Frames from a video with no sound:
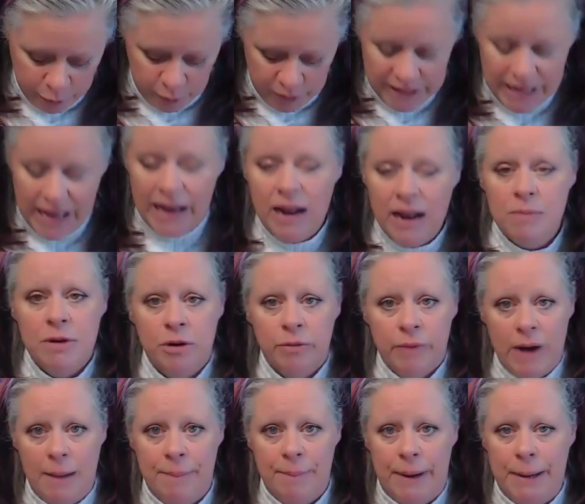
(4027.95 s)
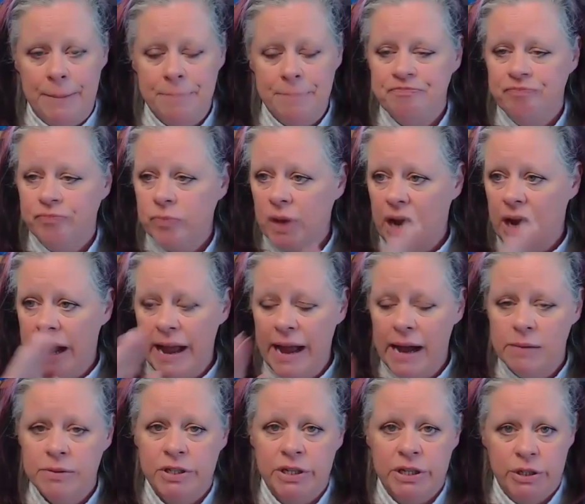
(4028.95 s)
with that, I'm going to wrap up. I
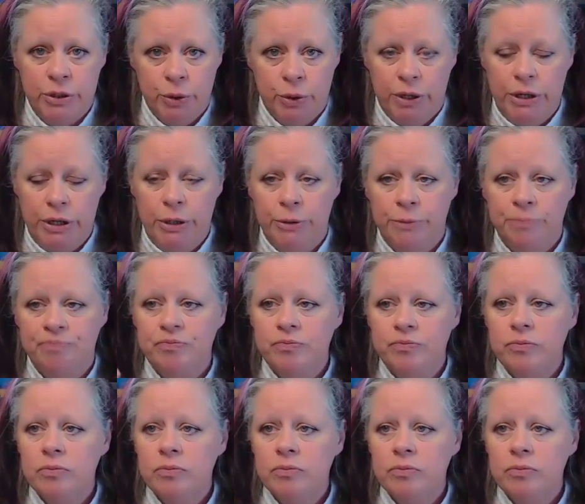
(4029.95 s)
absolutely adore you.